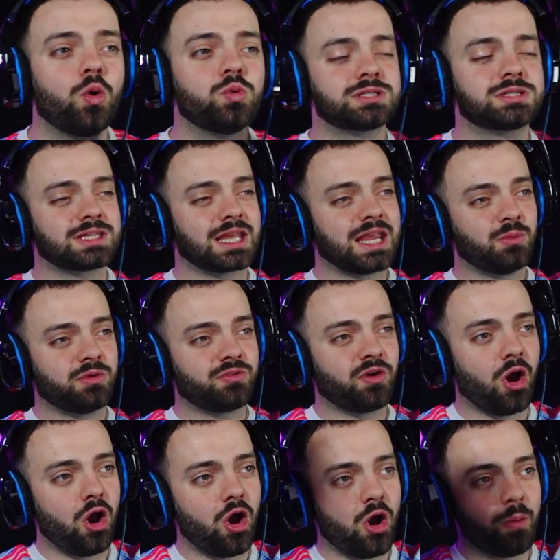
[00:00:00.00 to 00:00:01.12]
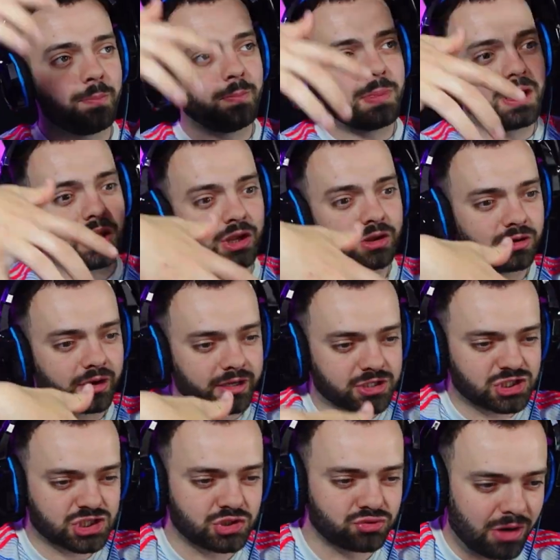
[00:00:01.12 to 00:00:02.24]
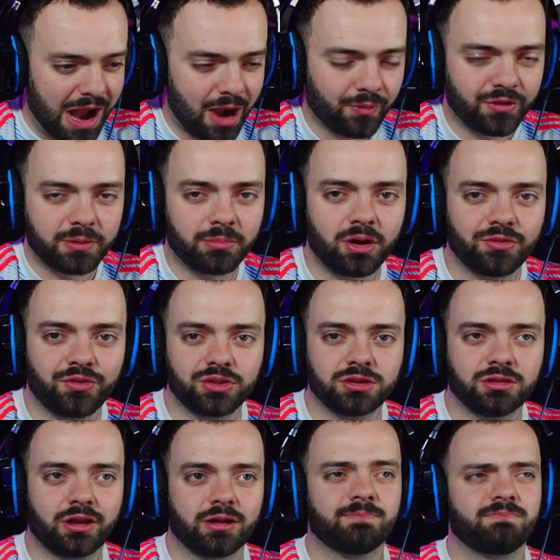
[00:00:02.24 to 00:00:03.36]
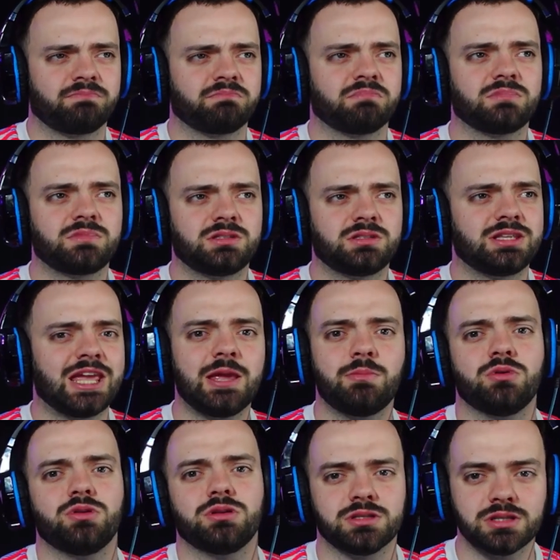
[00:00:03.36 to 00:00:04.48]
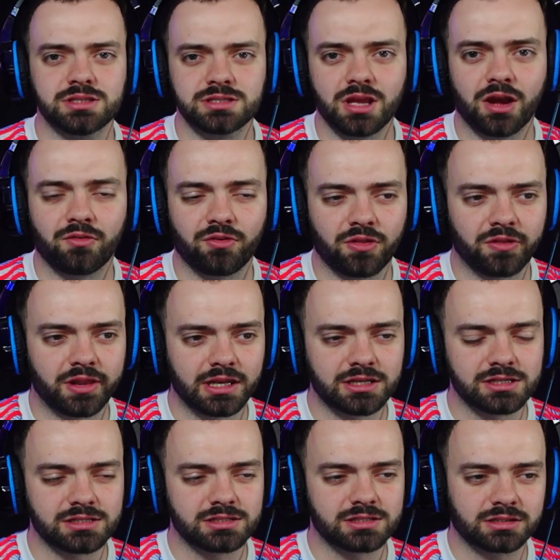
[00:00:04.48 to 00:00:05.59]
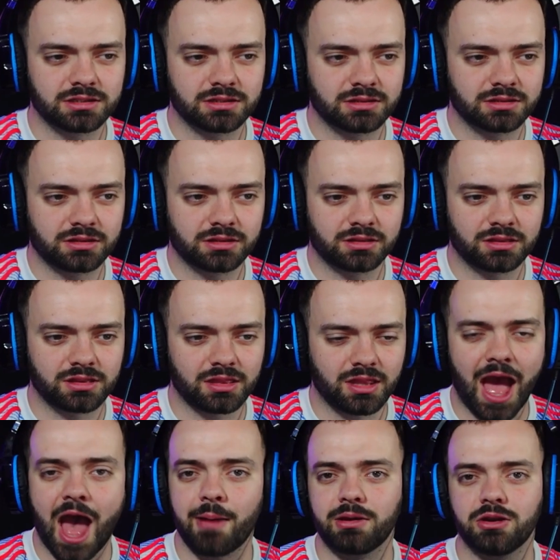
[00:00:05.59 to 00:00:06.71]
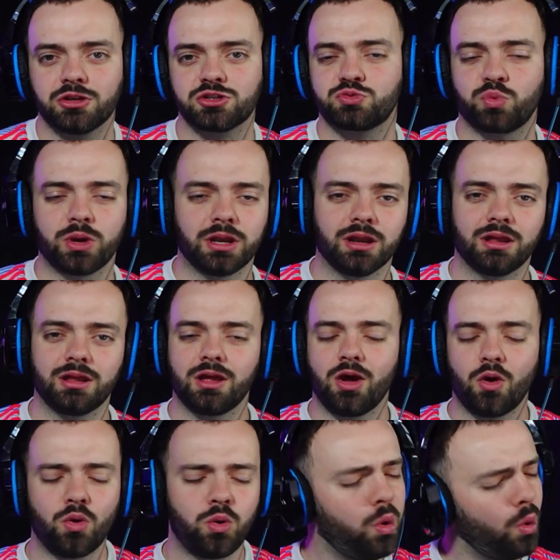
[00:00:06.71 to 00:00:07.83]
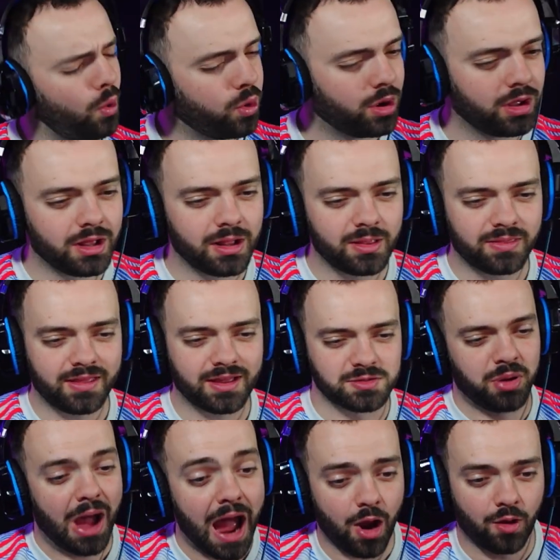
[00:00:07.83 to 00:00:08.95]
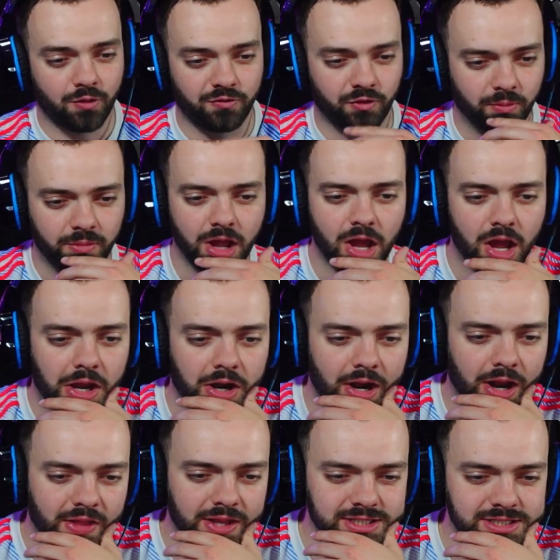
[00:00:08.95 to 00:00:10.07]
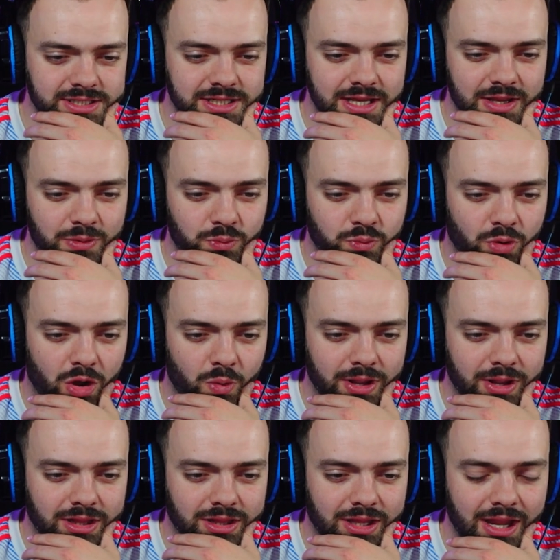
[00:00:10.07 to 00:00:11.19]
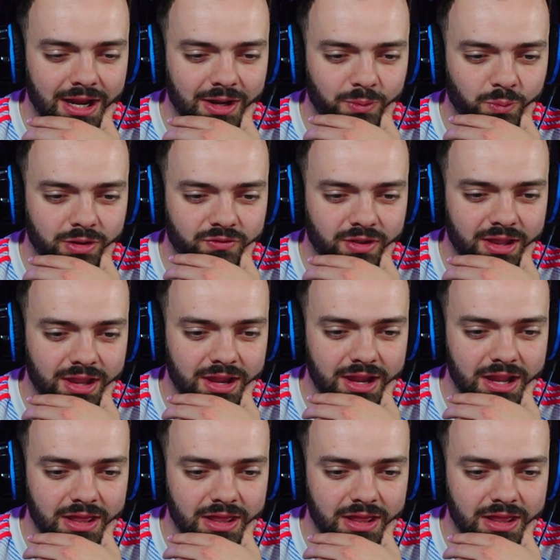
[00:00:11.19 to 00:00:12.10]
scene with her being like surrounded by the demons and stuff, and then it just, the happiness went, whew, that's powerful. Alright, let's see, what are we dealing with here